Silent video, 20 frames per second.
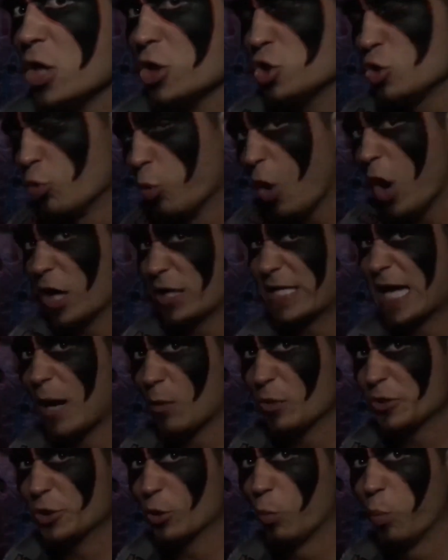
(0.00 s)
you walked out
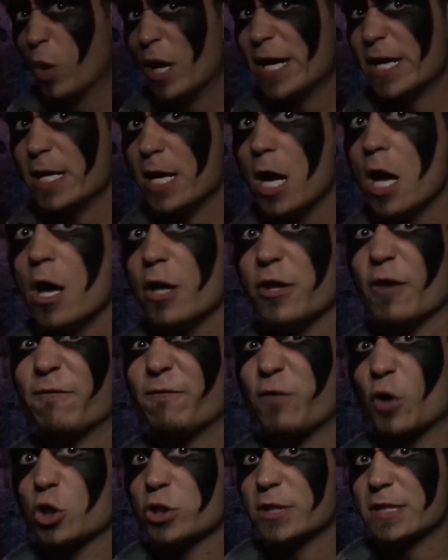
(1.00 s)
with a win the
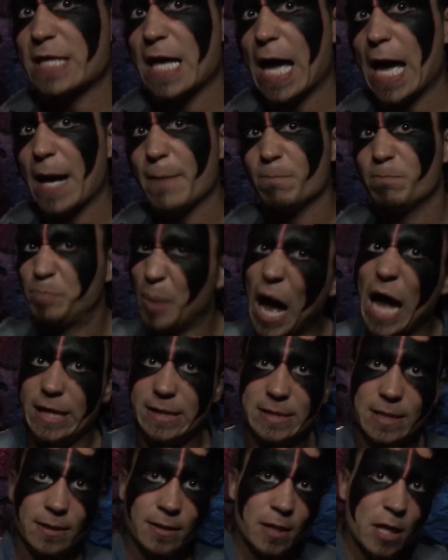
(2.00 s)
first time, but
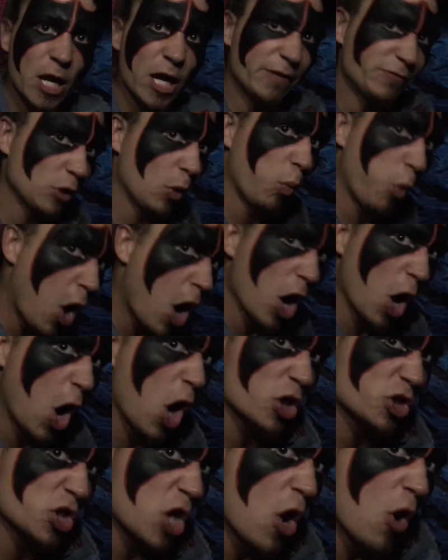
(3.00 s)
if the
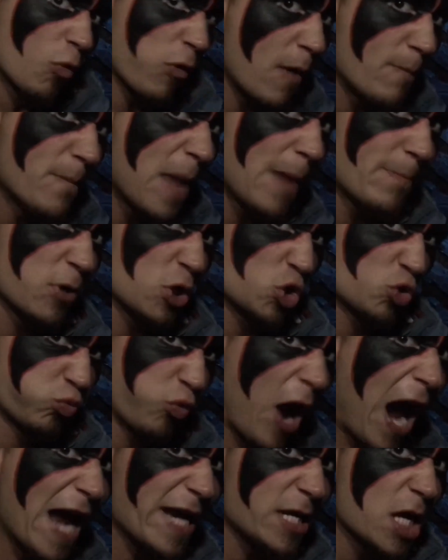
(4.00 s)
Warhorse remembers
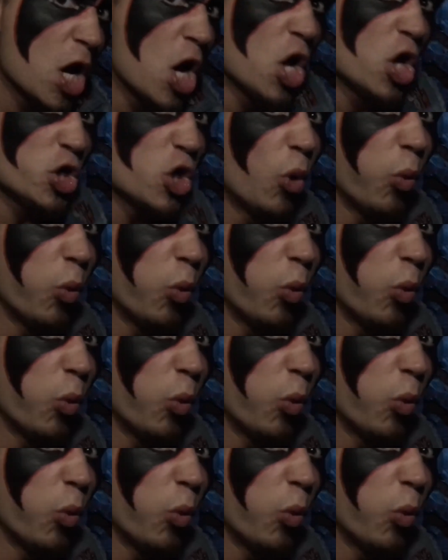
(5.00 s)
right, you